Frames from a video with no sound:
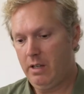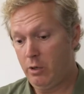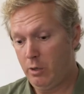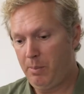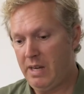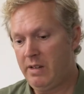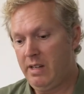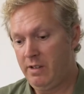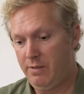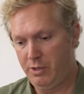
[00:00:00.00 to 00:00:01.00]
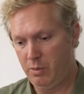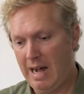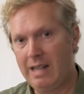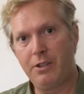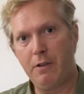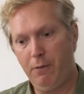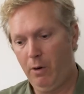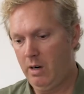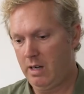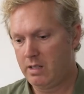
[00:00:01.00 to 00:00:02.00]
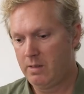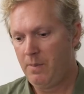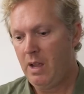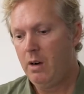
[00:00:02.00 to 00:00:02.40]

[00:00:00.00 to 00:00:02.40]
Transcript: European individuality for us.